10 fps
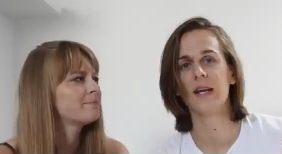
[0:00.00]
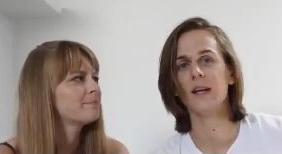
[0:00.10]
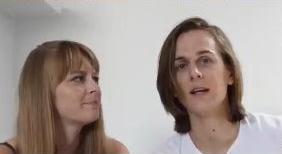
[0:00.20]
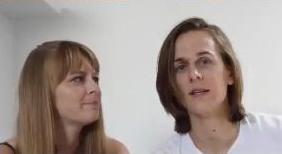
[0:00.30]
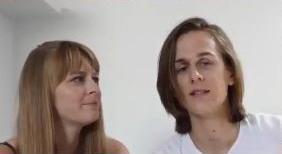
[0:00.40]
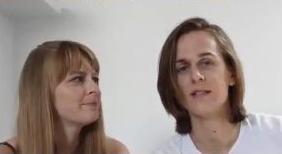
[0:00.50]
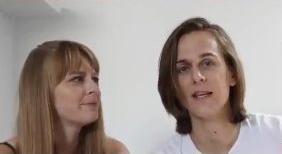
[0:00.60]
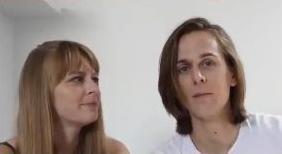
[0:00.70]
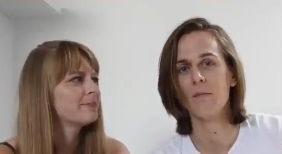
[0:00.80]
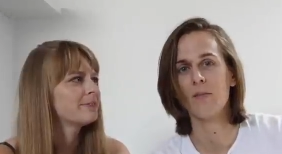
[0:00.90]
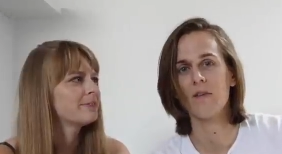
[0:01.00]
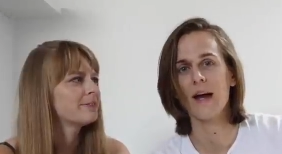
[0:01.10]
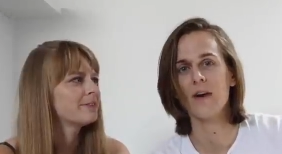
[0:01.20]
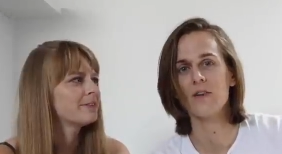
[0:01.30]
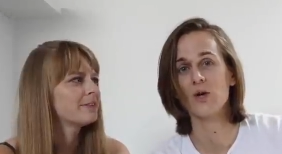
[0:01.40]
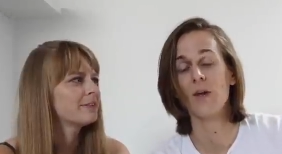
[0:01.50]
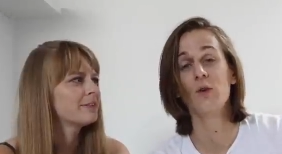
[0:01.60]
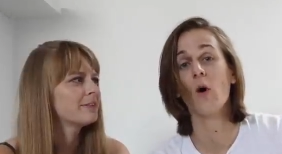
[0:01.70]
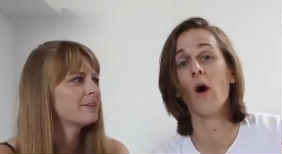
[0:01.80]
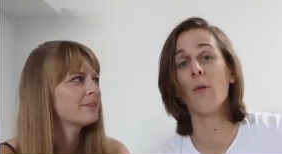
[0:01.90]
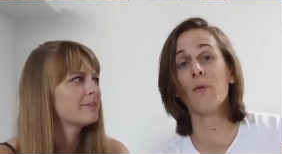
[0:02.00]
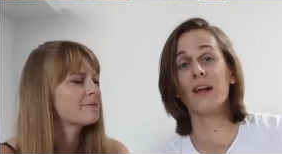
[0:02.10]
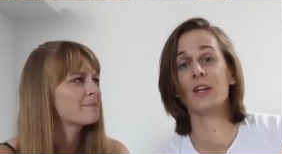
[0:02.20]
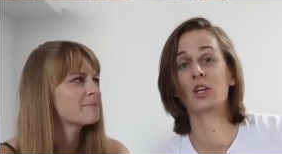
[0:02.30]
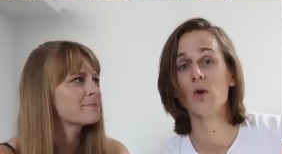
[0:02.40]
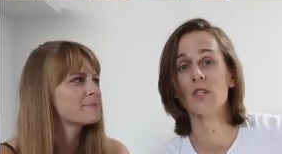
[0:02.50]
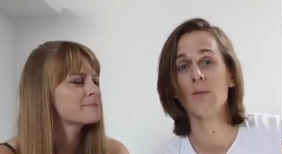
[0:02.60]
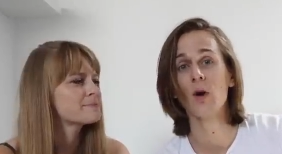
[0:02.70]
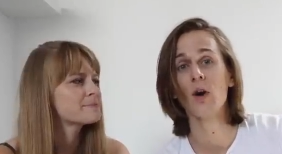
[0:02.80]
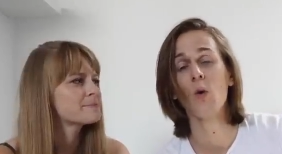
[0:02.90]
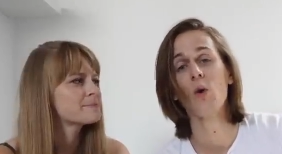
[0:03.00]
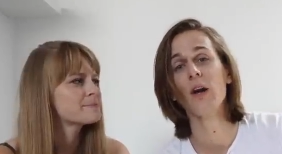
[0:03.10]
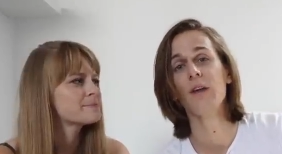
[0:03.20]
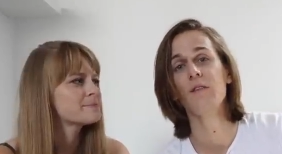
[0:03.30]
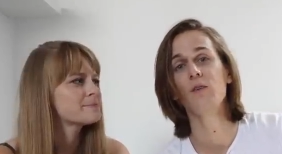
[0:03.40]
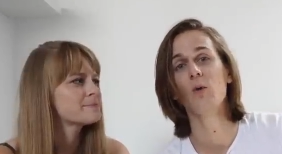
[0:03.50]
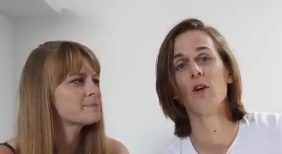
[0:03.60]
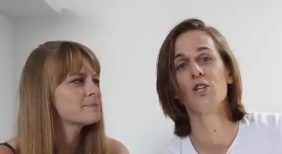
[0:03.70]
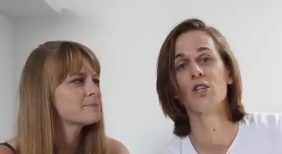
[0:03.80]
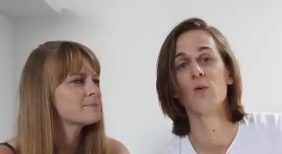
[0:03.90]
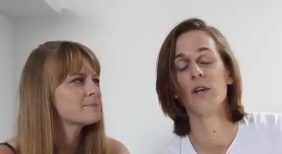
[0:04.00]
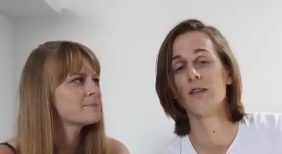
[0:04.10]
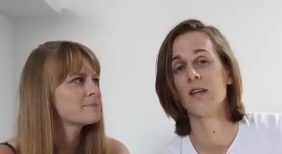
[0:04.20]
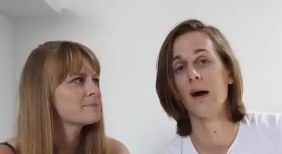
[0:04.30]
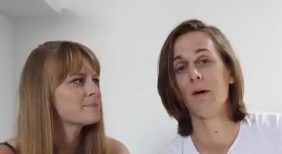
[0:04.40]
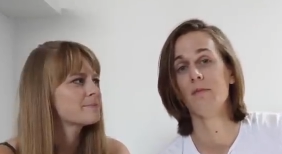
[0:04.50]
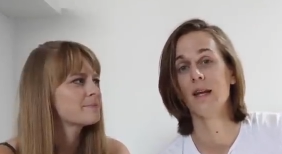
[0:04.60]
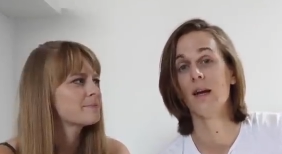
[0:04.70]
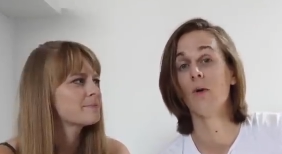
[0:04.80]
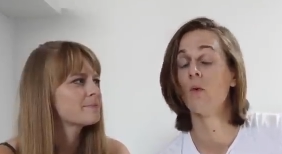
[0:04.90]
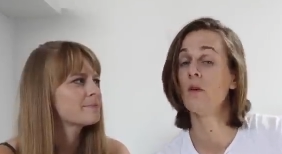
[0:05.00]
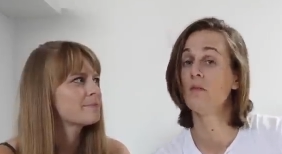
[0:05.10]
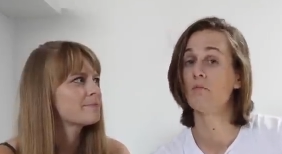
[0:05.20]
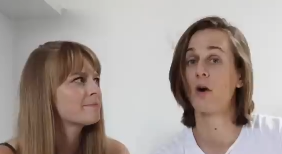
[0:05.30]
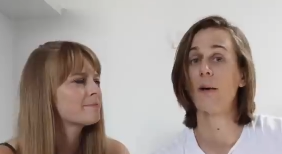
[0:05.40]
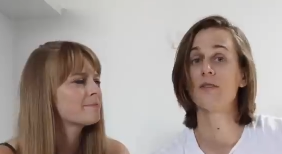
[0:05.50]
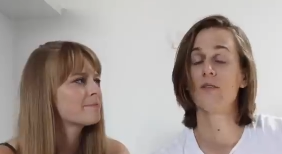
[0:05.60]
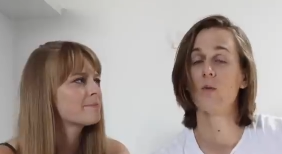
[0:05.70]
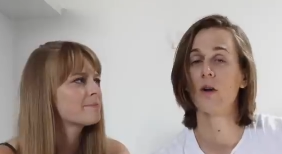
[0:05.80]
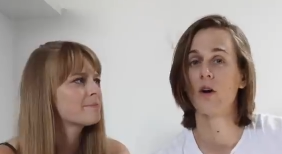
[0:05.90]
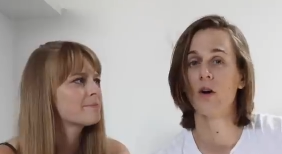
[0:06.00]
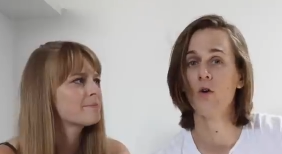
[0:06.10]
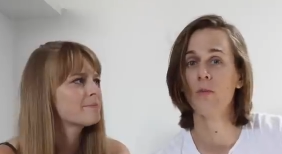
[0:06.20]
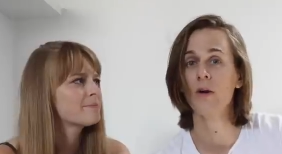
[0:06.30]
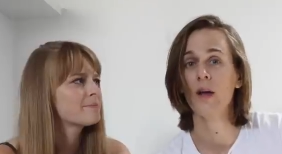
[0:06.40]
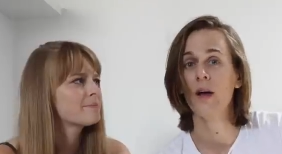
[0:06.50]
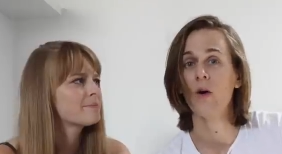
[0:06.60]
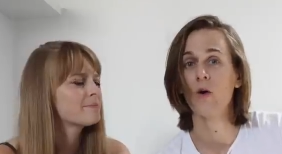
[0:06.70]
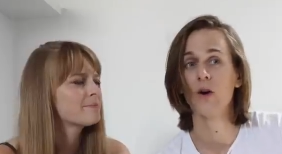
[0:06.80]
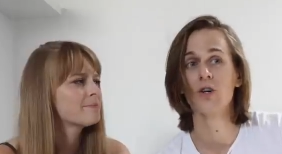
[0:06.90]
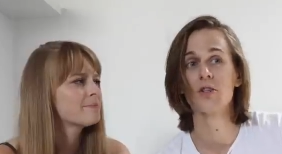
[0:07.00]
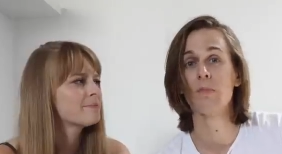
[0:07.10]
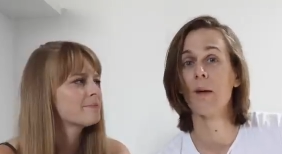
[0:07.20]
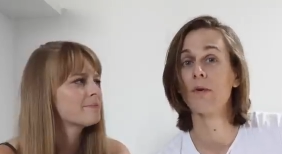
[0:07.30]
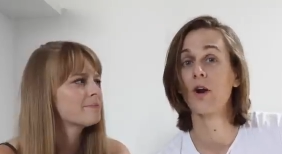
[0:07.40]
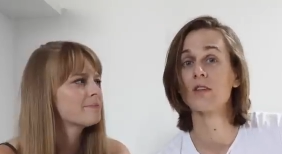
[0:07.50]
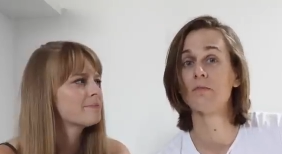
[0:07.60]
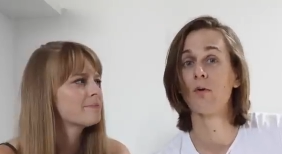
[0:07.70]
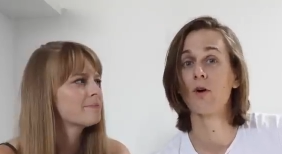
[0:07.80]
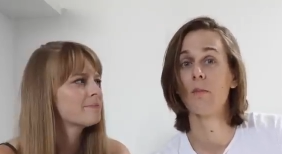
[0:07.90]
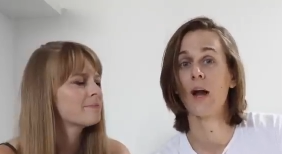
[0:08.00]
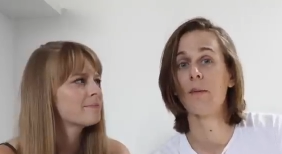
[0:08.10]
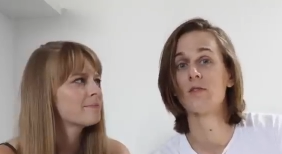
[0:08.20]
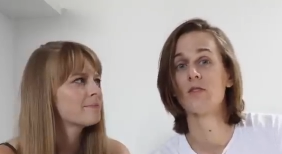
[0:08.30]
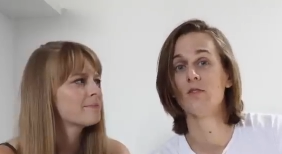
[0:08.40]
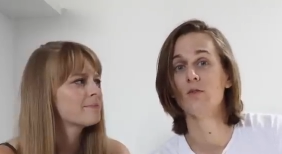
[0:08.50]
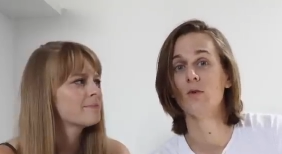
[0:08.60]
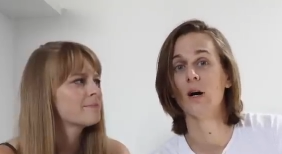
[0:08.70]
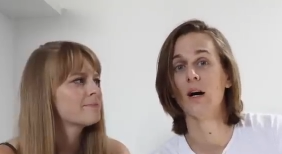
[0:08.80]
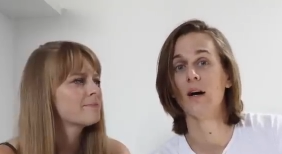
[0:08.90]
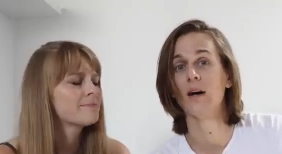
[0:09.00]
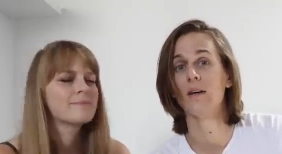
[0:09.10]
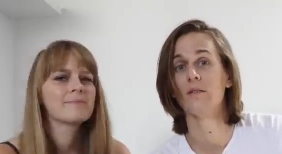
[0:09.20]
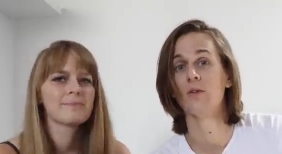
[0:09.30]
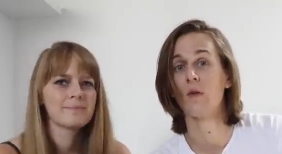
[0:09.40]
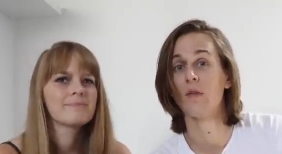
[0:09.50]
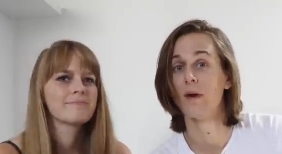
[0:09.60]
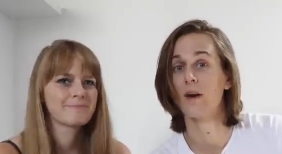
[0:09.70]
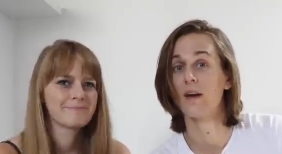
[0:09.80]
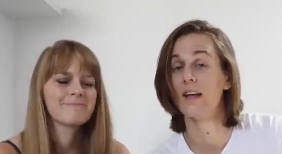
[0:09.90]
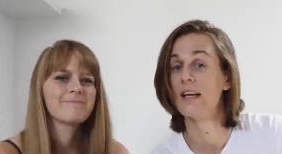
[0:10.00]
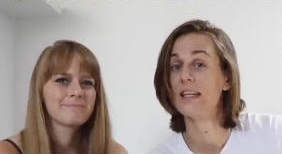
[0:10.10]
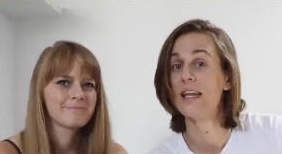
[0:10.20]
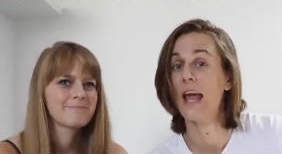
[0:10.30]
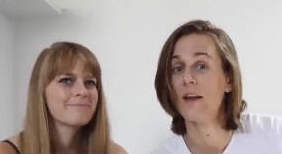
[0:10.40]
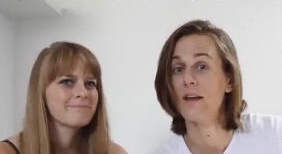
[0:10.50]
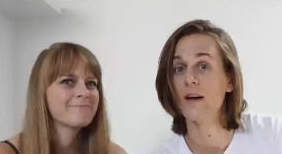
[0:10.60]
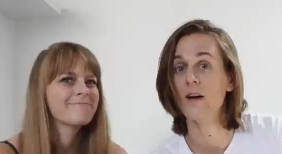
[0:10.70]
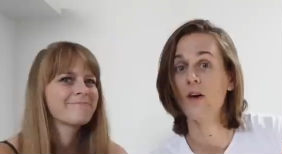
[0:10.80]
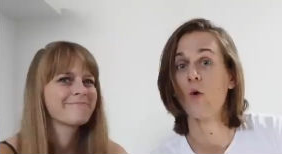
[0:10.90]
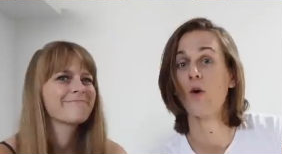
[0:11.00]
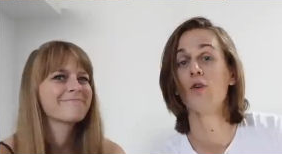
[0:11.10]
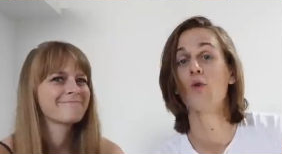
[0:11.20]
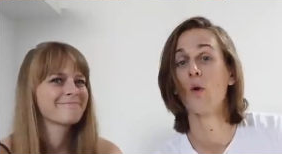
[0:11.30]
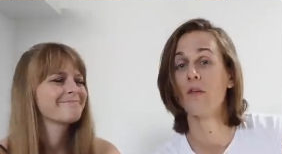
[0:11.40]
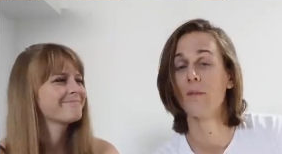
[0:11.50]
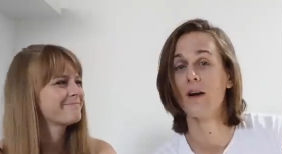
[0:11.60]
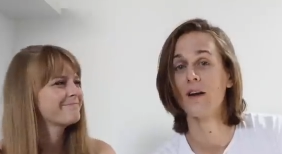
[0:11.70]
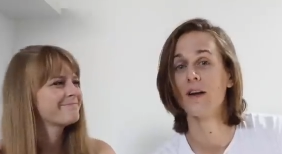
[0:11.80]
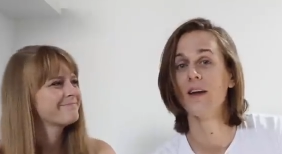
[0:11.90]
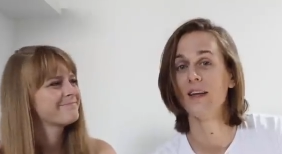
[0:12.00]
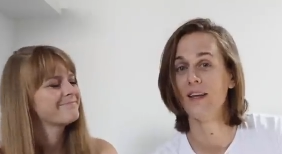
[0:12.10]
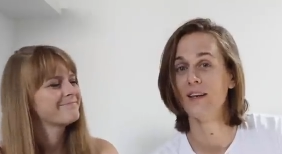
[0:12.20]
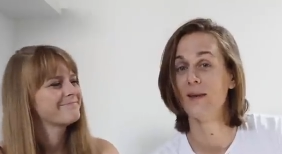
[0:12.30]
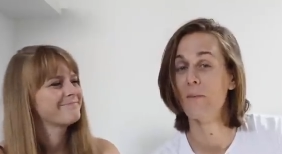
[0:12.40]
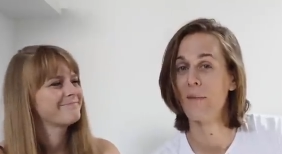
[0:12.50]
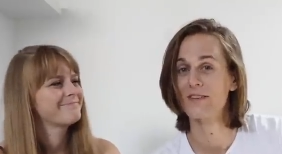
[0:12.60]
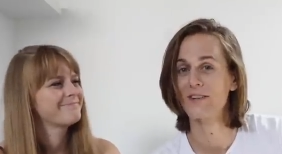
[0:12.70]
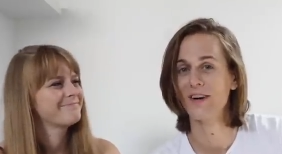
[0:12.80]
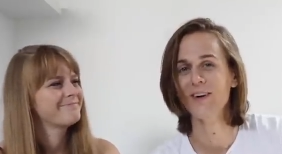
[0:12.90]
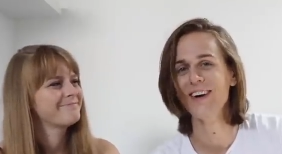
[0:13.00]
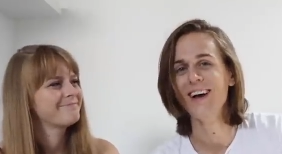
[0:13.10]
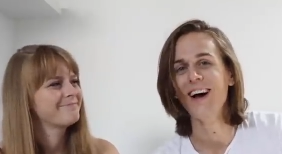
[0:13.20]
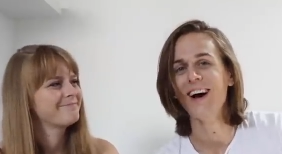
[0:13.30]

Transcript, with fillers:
Speaker 1: data SIM provider. So if you are planning to go somewhere, or if you are just wanting to top up data, perhaps even while you're at home, or you're just popping across the border perhaps to North America in Canada or North America in Mexico,